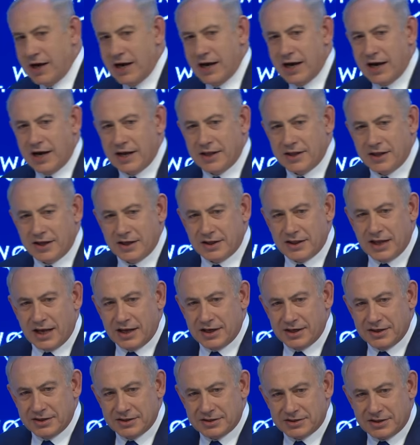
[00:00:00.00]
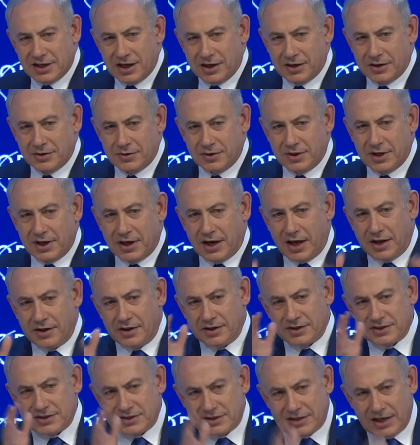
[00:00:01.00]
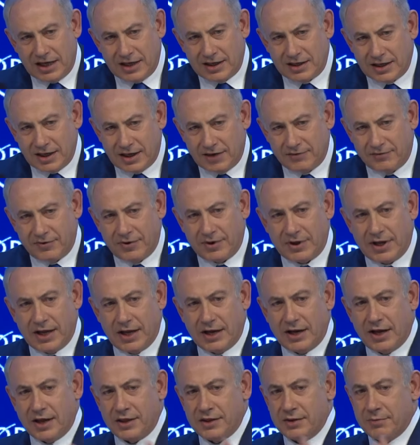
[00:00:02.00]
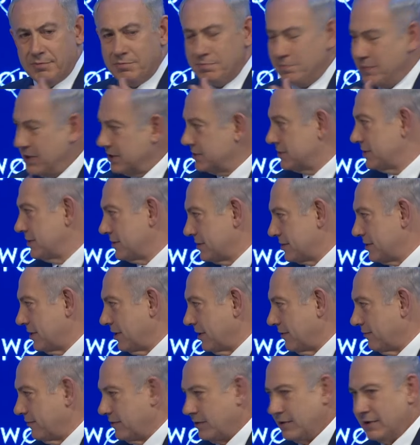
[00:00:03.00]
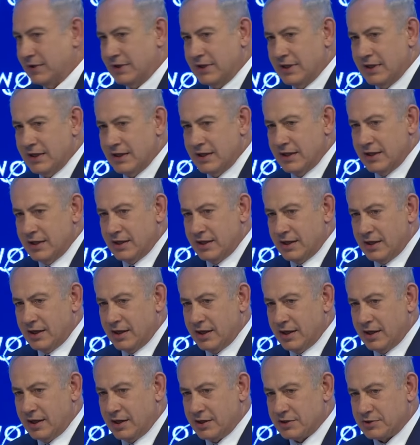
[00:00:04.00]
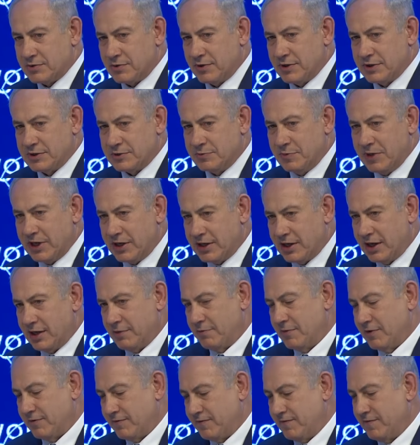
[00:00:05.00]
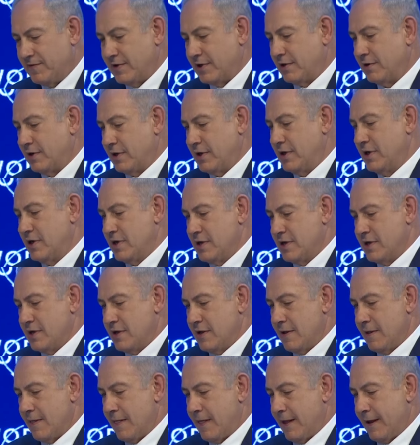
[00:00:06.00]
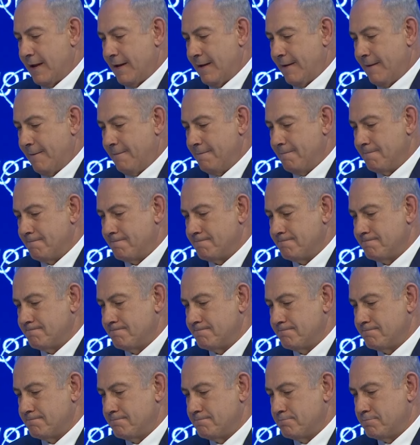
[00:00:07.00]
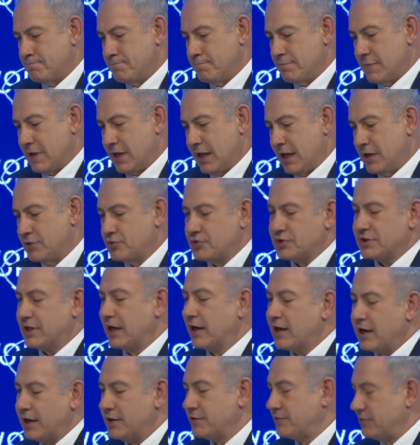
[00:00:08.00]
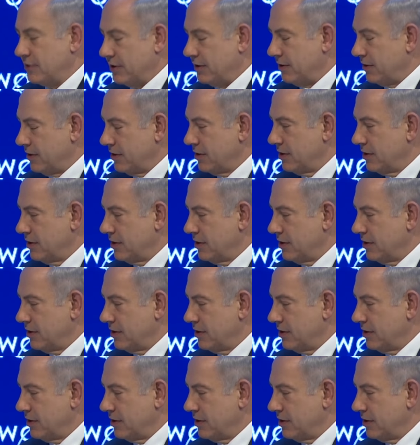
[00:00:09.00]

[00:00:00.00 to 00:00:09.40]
I, I think that is telling you that on the state level and on the business level, uh, Israel has become a very um, interesting country